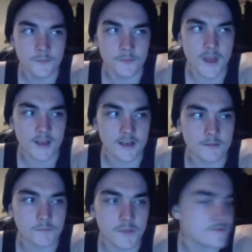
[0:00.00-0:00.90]
They're going to
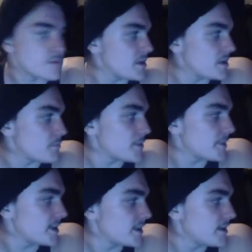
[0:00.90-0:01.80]
have to be we're
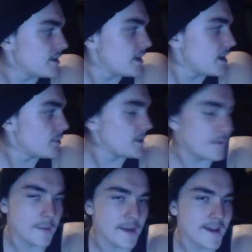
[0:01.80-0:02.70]
going to
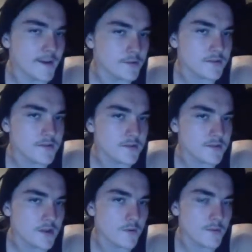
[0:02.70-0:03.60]
pick up adults,
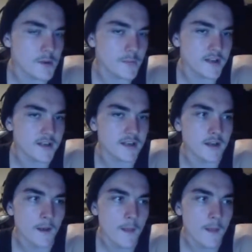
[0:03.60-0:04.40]
so we're probably going to